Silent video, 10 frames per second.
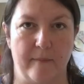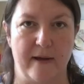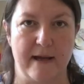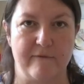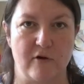
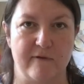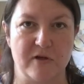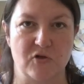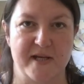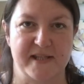If you're
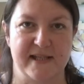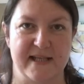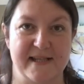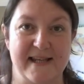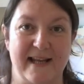interested in
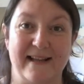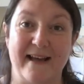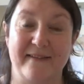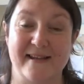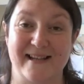seeing
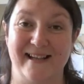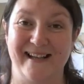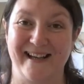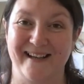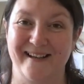that, there's a
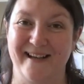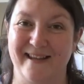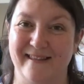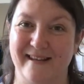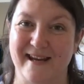link
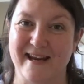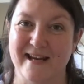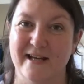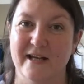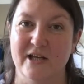in the
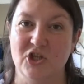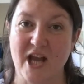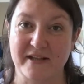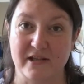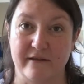
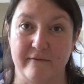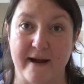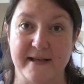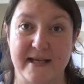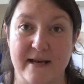chatter
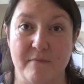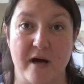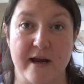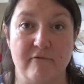thread in my